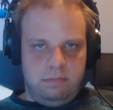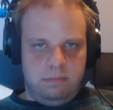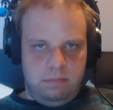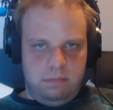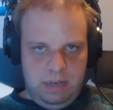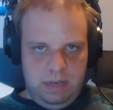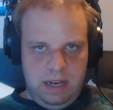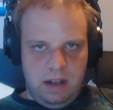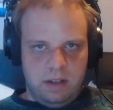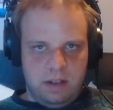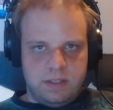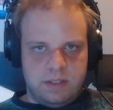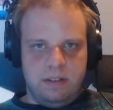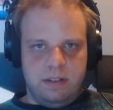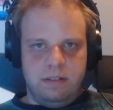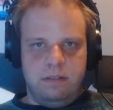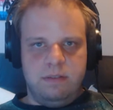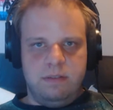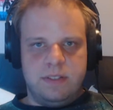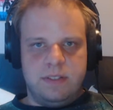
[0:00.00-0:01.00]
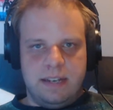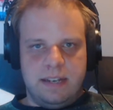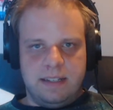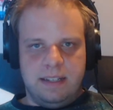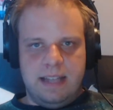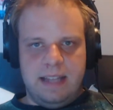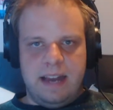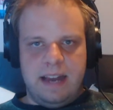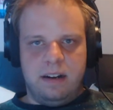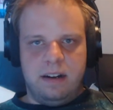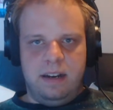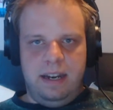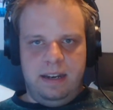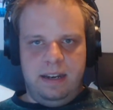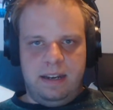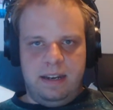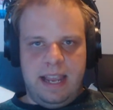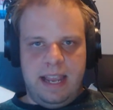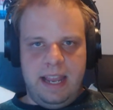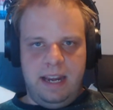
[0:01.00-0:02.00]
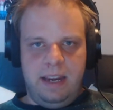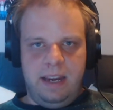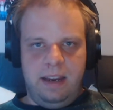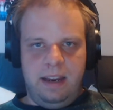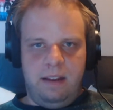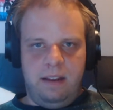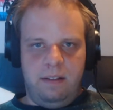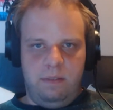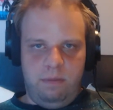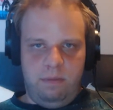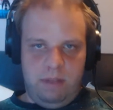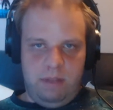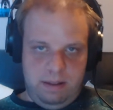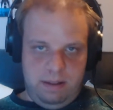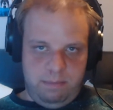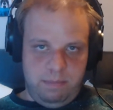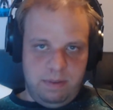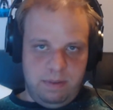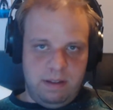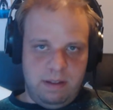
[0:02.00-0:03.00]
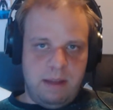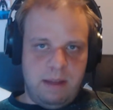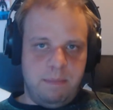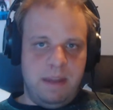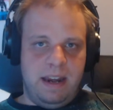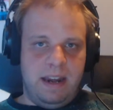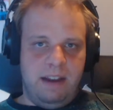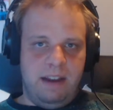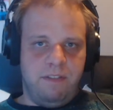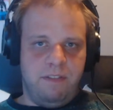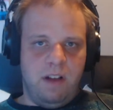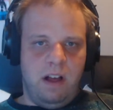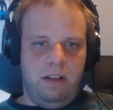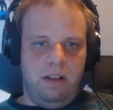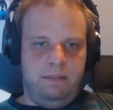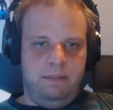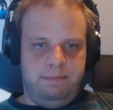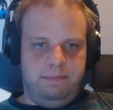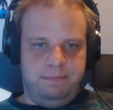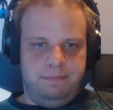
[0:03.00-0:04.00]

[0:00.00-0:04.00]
He also sent a letter indicating, admitting fault.